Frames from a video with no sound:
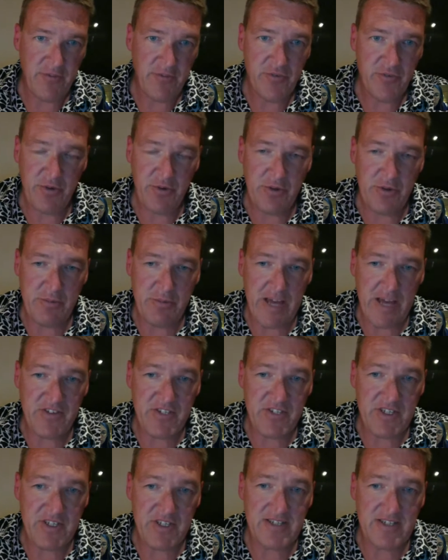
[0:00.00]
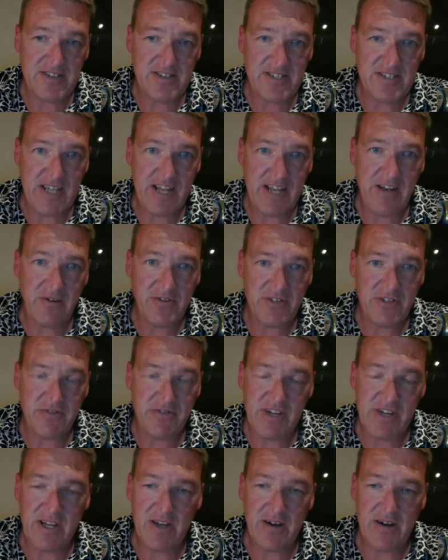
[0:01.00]
Do the maths. It doesn't take long to
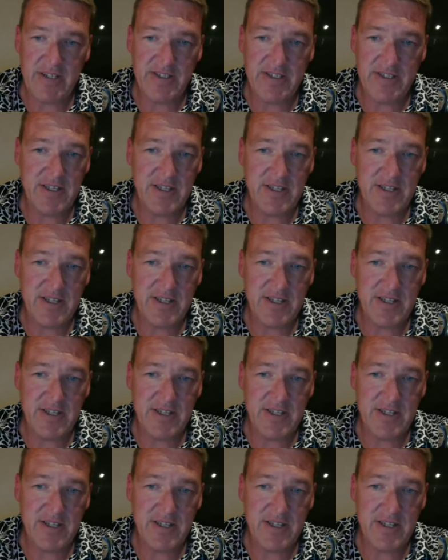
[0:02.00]
realise